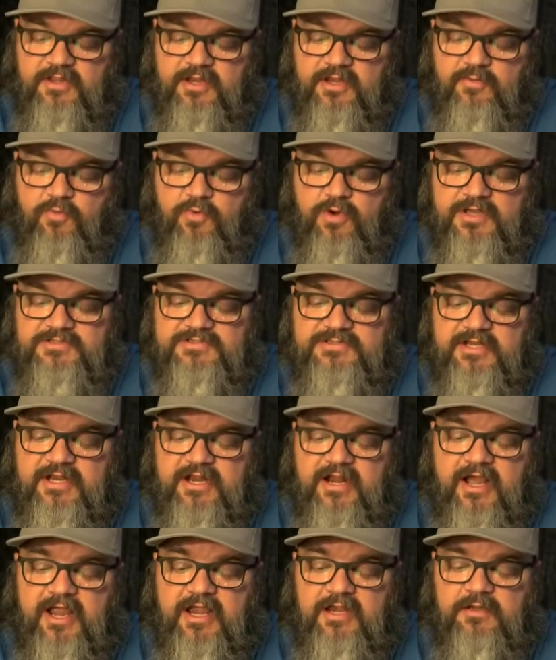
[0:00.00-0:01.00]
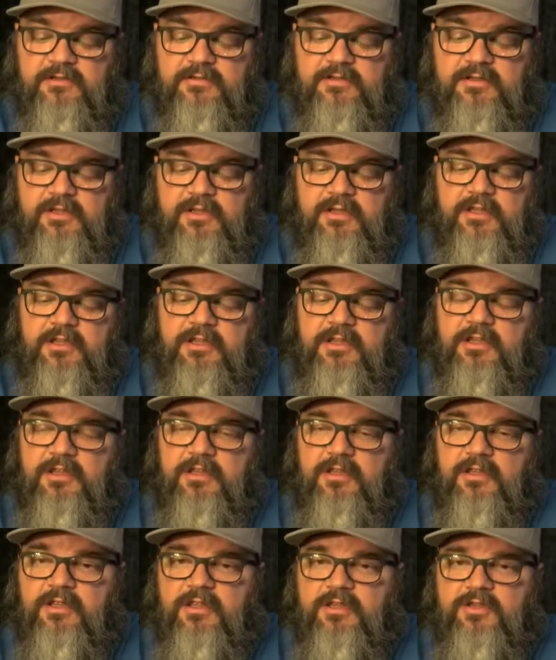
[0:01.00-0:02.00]
then Wednesday night,
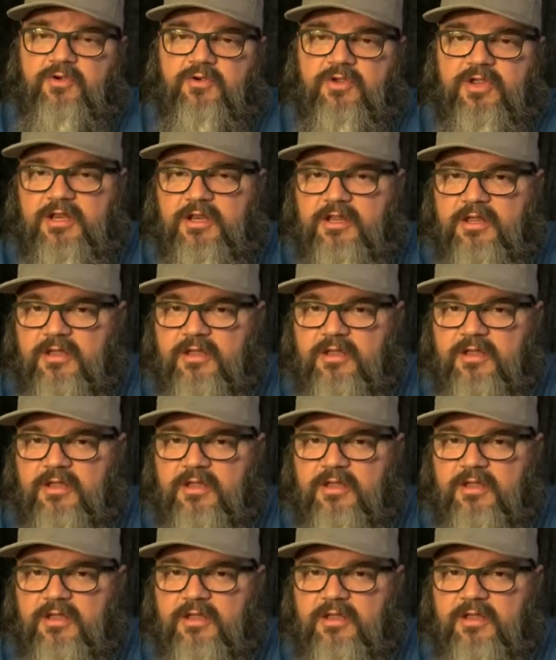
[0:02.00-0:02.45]
you'll get